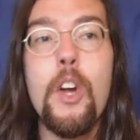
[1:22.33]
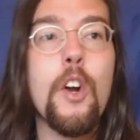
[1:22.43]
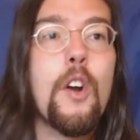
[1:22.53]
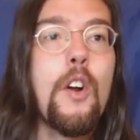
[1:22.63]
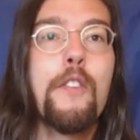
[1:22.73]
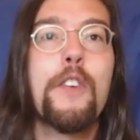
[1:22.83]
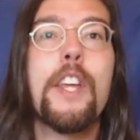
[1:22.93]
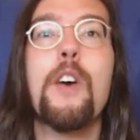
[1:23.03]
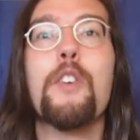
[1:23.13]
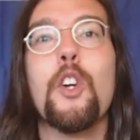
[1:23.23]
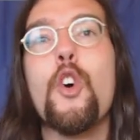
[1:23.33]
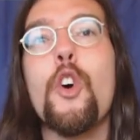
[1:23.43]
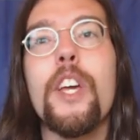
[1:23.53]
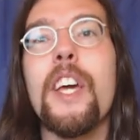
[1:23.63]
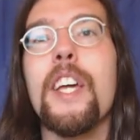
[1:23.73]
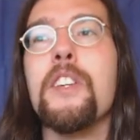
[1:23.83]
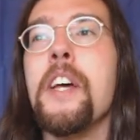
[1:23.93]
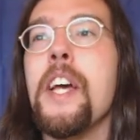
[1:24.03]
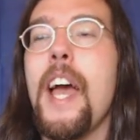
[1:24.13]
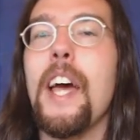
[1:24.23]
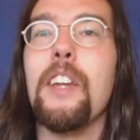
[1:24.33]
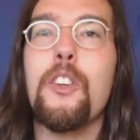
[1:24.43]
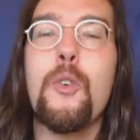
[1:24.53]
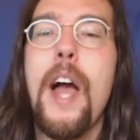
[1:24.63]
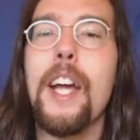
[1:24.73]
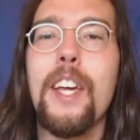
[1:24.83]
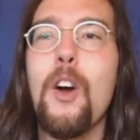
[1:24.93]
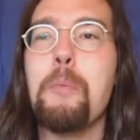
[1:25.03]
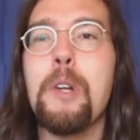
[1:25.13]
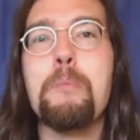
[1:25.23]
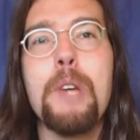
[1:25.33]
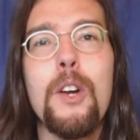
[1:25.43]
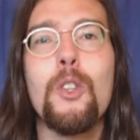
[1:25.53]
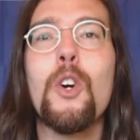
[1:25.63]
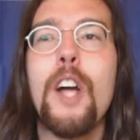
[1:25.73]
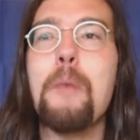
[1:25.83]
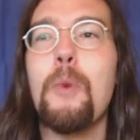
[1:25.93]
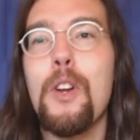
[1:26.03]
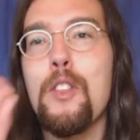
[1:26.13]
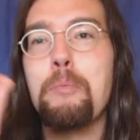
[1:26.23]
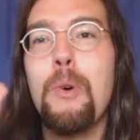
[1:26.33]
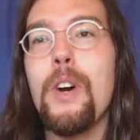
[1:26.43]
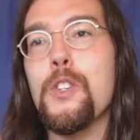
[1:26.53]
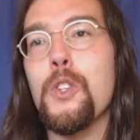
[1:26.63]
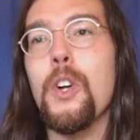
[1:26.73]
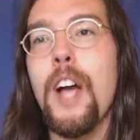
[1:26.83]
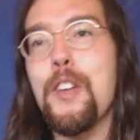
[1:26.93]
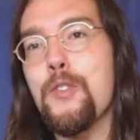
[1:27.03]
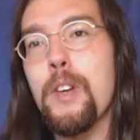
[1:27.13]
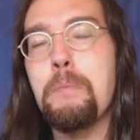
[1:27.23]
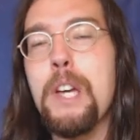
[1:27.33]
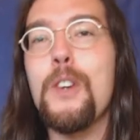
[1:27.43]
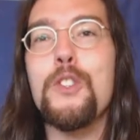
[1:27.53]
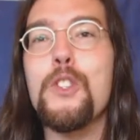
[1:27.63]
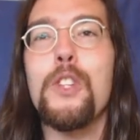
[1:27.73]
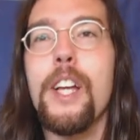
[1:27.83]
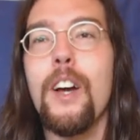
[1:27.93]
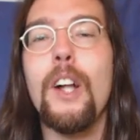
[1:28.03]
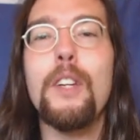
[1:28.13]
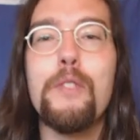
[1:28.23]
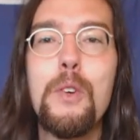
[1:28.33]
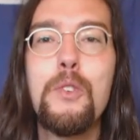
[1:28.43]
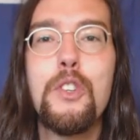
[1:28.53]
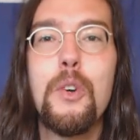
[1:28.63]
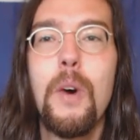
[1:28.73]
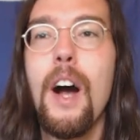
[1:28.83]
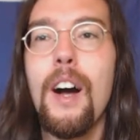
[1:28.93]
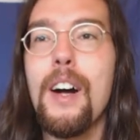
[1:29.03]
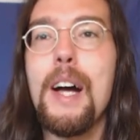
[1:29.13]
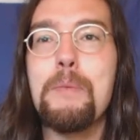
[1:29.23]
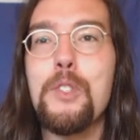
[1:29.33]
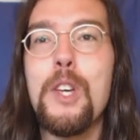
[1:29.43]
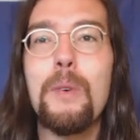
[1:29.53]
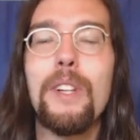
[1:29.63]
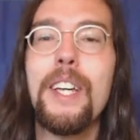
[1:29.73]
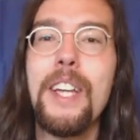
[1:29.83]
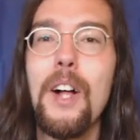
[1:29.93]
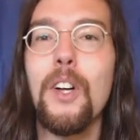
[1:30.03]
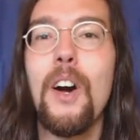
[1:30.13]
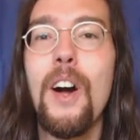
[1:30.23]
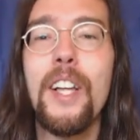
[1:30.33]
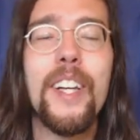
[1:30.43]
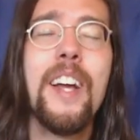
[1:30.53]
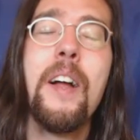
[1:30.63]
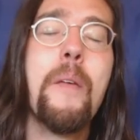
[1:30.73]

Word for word: Her her video of her cooking and and cracking open a beer. Look, I'm one of the boys. Look, I drink beer just like all of you do. Haha, ha, I'm secretly an alcoholic.